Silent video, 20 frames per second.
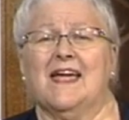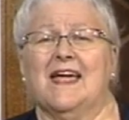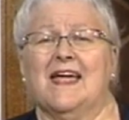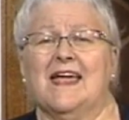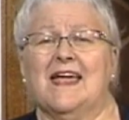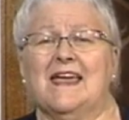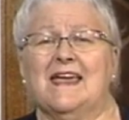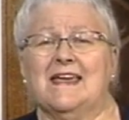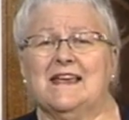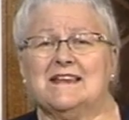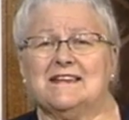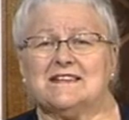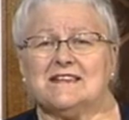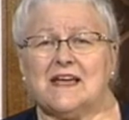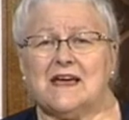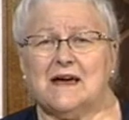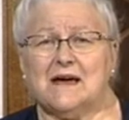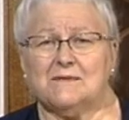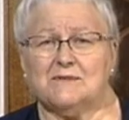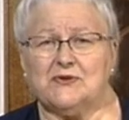He is
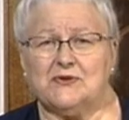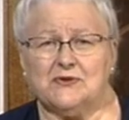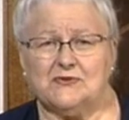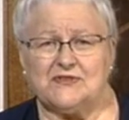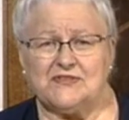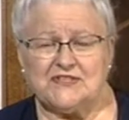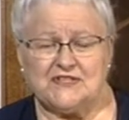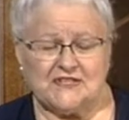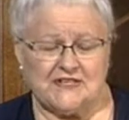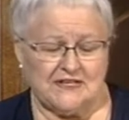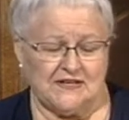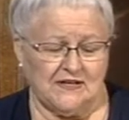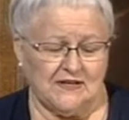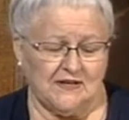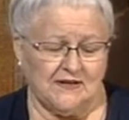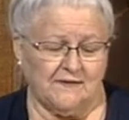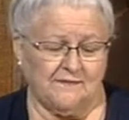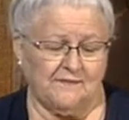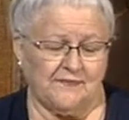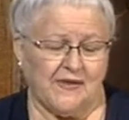come to
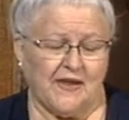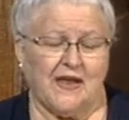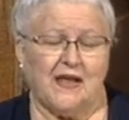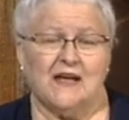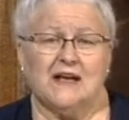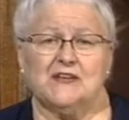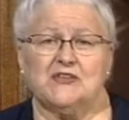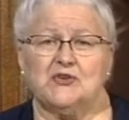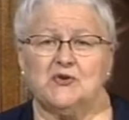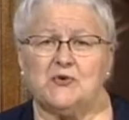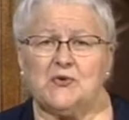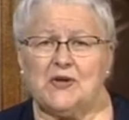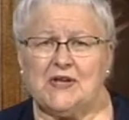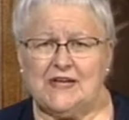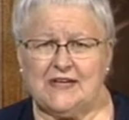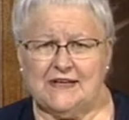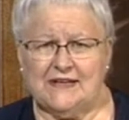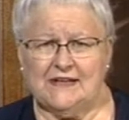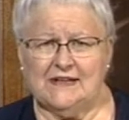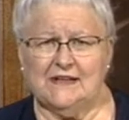steal, to
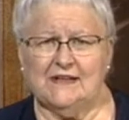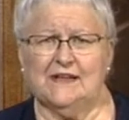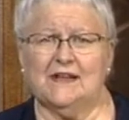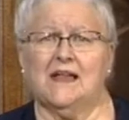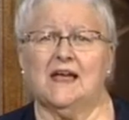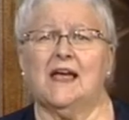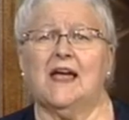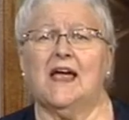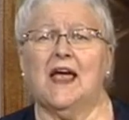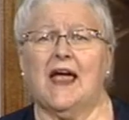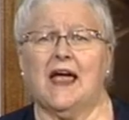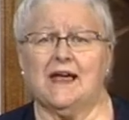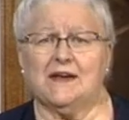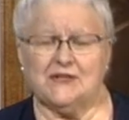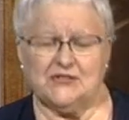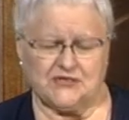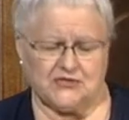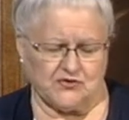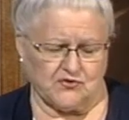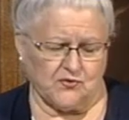kill, and
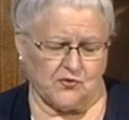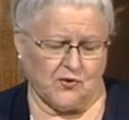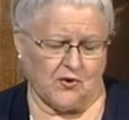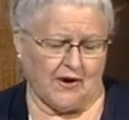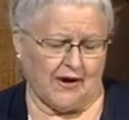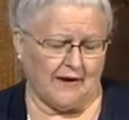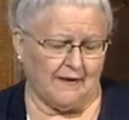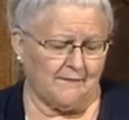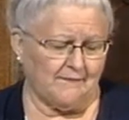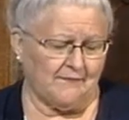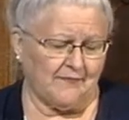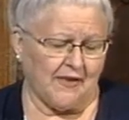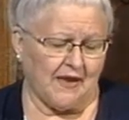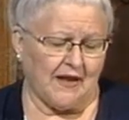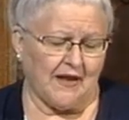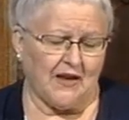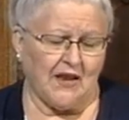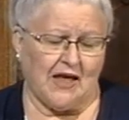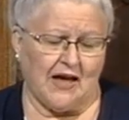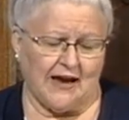destroy
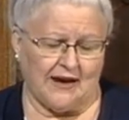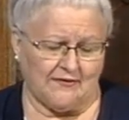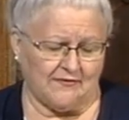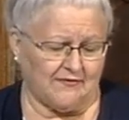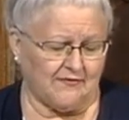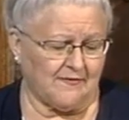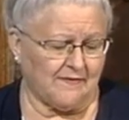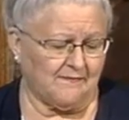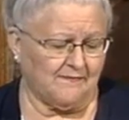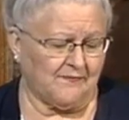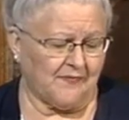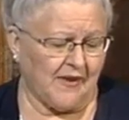life.